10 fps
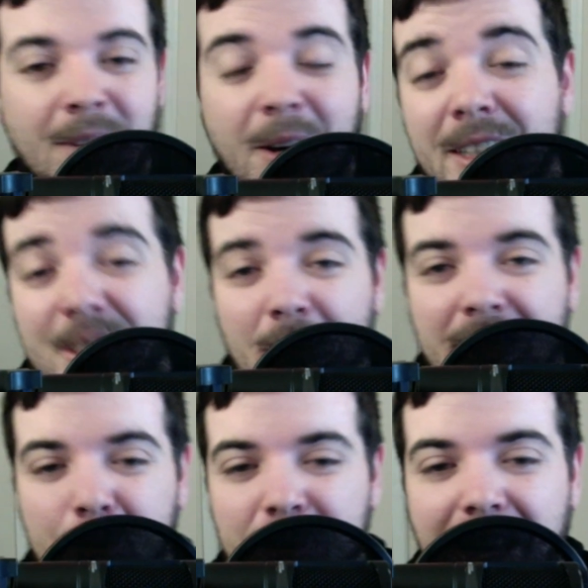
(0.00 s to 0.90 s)
All right, so
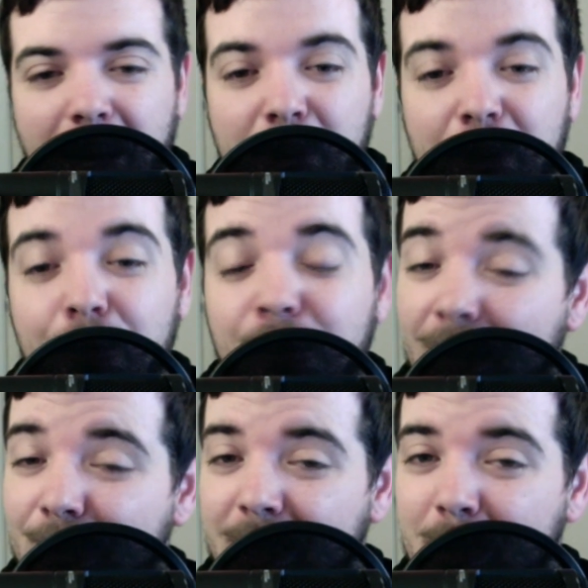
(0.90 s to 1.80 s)
let's recap the
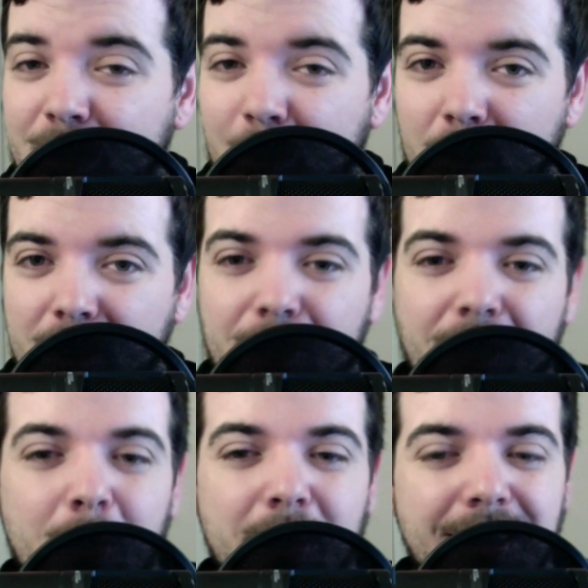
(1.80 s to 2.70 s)
5 tips for developing